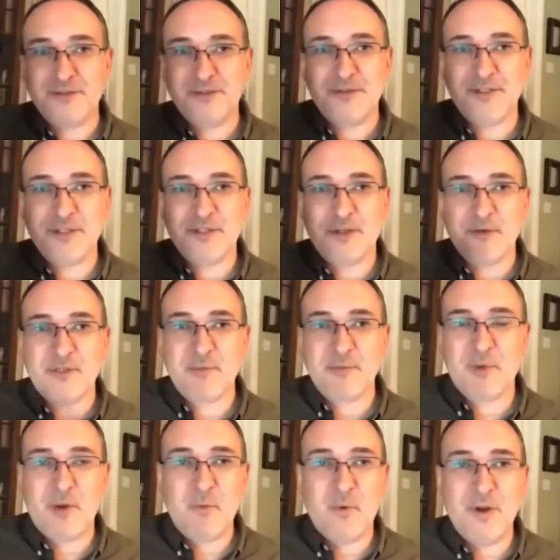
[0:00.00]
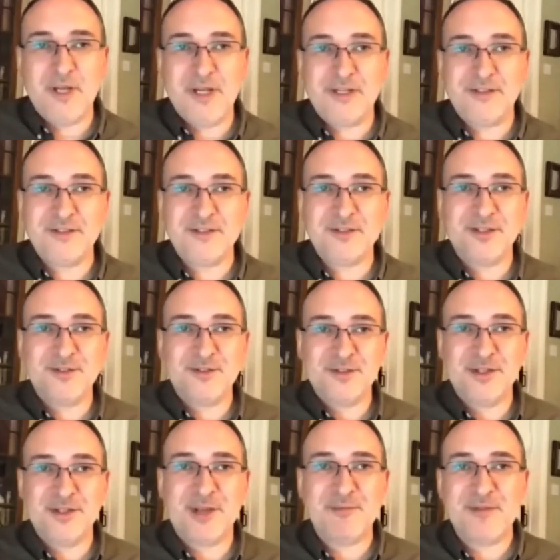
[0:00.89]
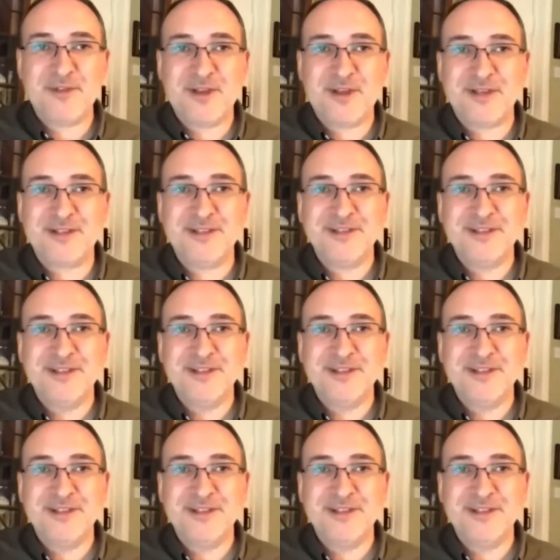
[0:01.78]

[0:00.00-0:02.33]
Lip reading: that goes in my wallet that says the same thing.